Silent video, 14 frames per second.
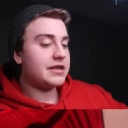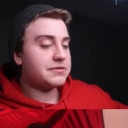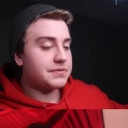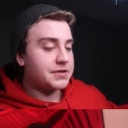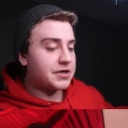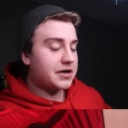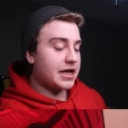
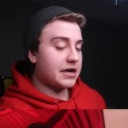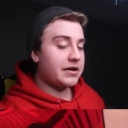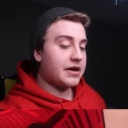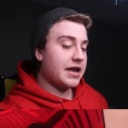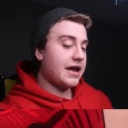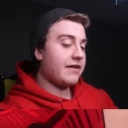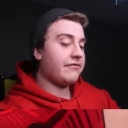these ones are again
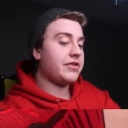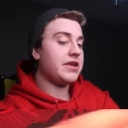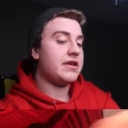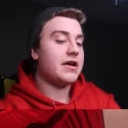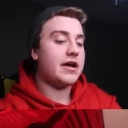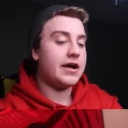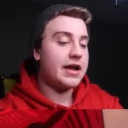going to have
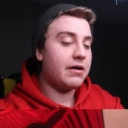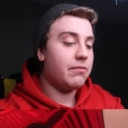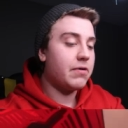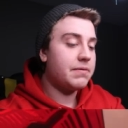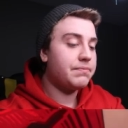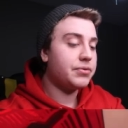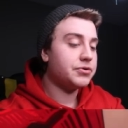the uh, kind
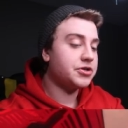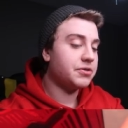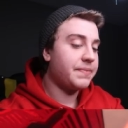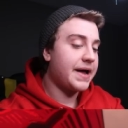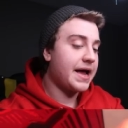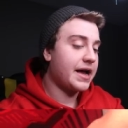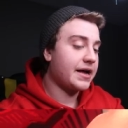of one booster
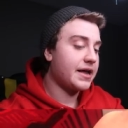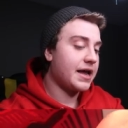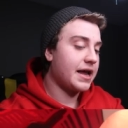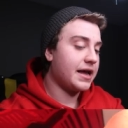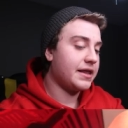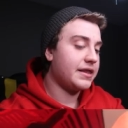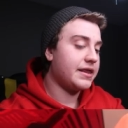
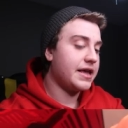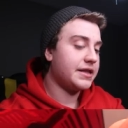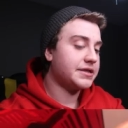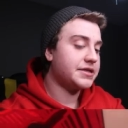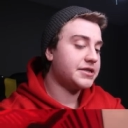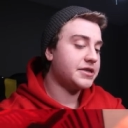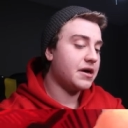pack and
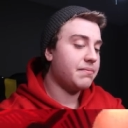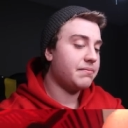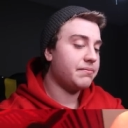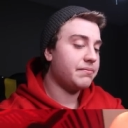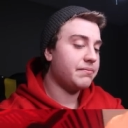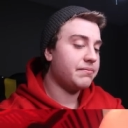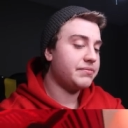then
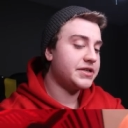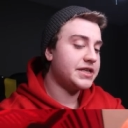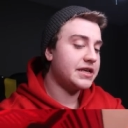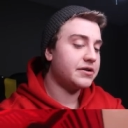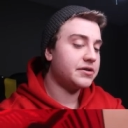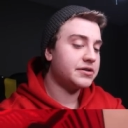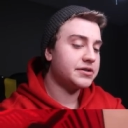some
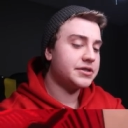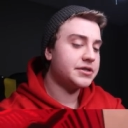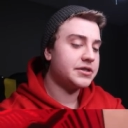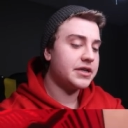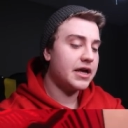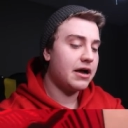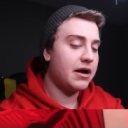
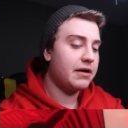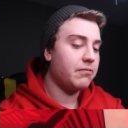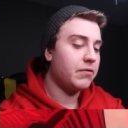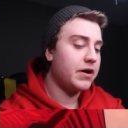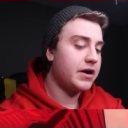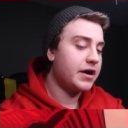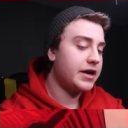singles
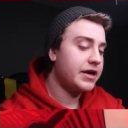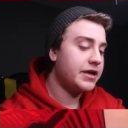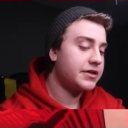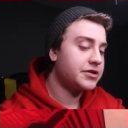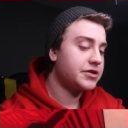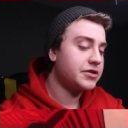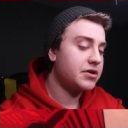and whatnot in
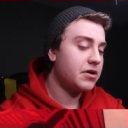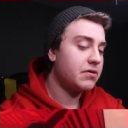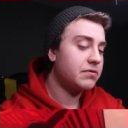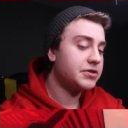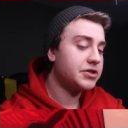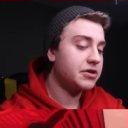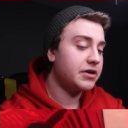it.
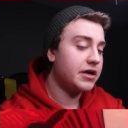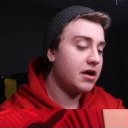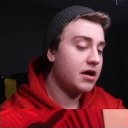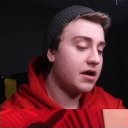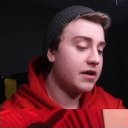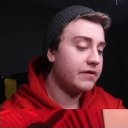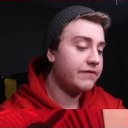So starting
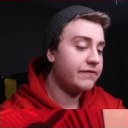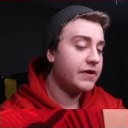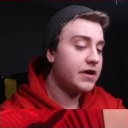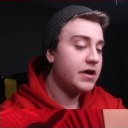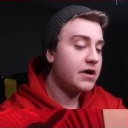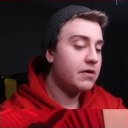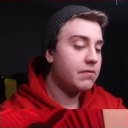off
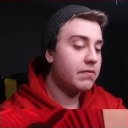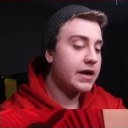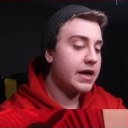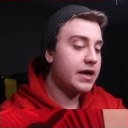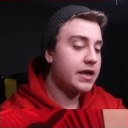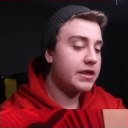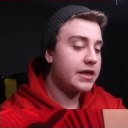
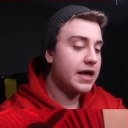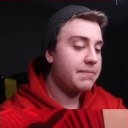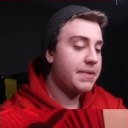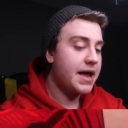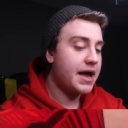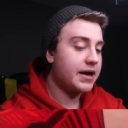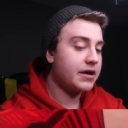with a
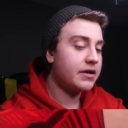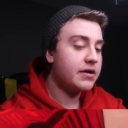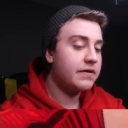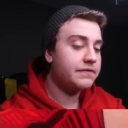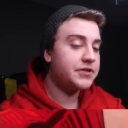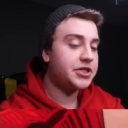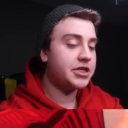pack
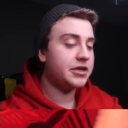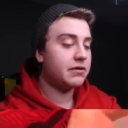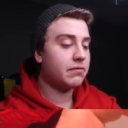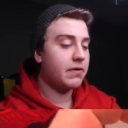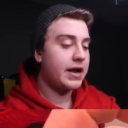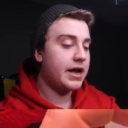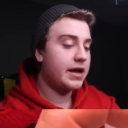of
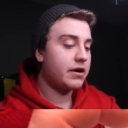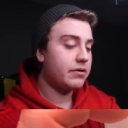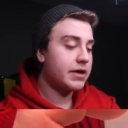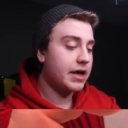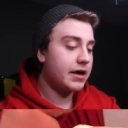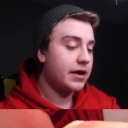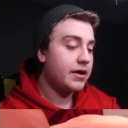Chilling Reign,
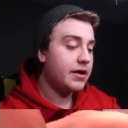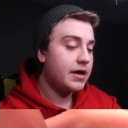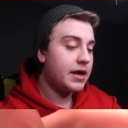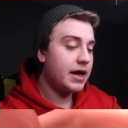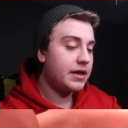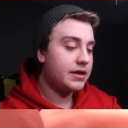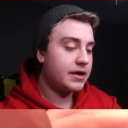okay.
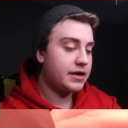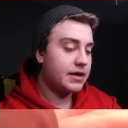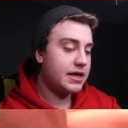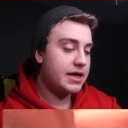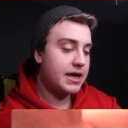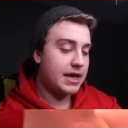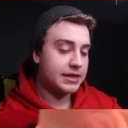And
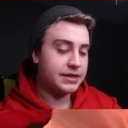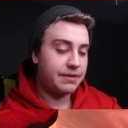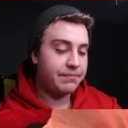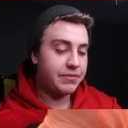then, yes, a